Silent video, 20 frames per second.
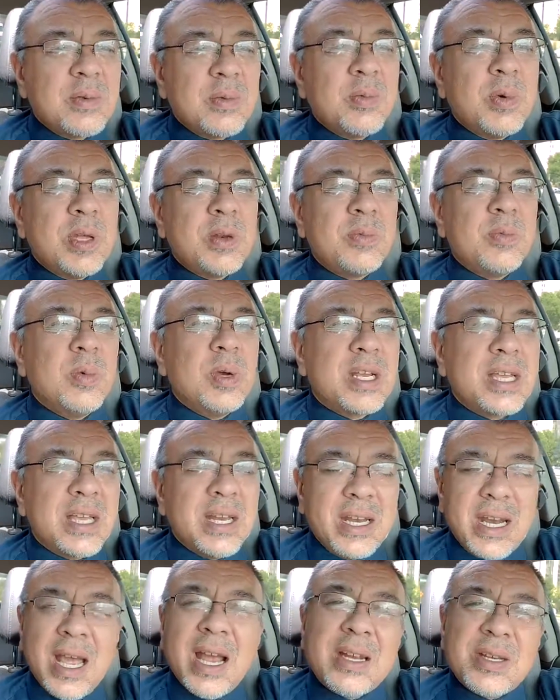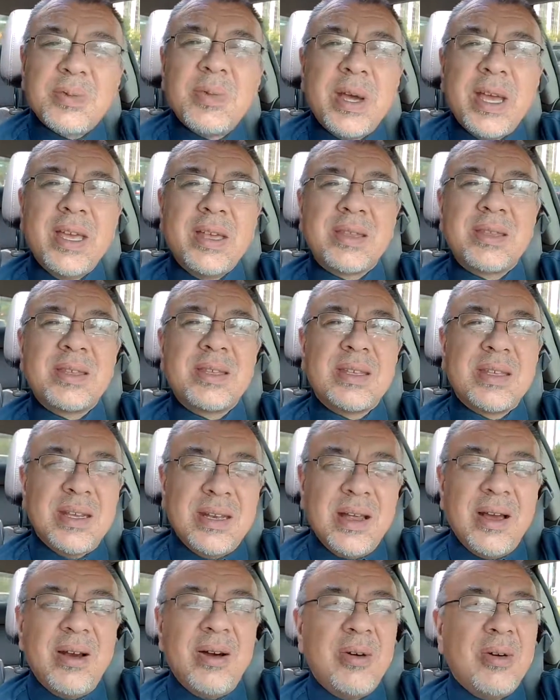would connect with, you
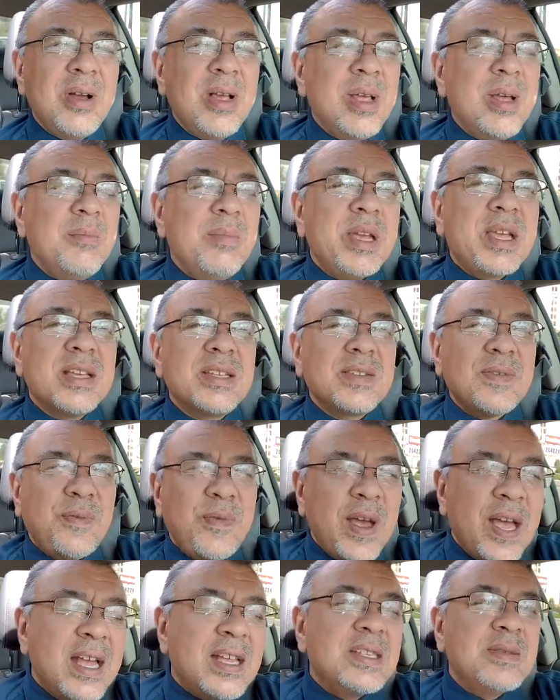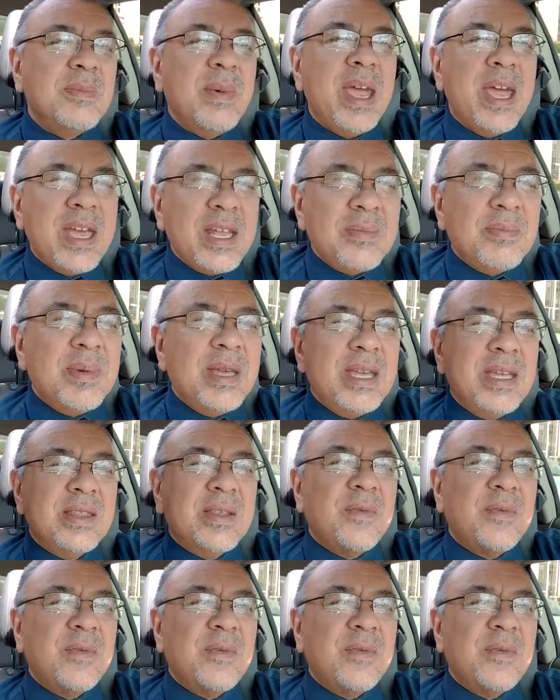know, because the fans made me.